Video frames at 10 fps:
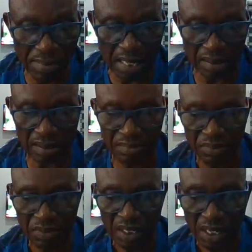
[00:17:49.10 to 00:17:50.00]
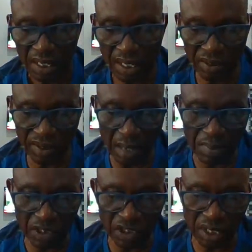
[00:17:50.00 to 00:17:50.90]
means
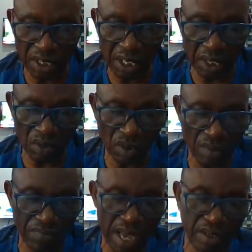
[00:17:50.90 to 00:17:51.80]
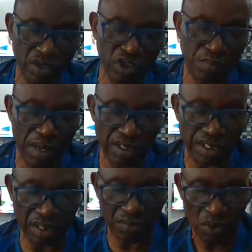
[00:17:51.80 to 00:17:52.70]
establishing the guilt of the accused
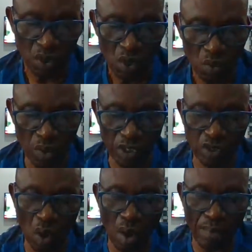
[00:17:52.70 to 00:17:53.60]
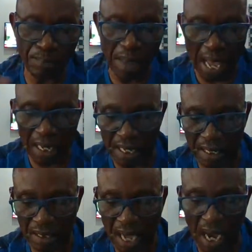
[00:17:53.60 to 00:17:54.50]
person with
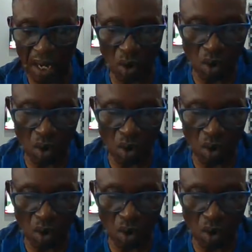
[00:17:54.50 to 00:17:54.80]
compelling and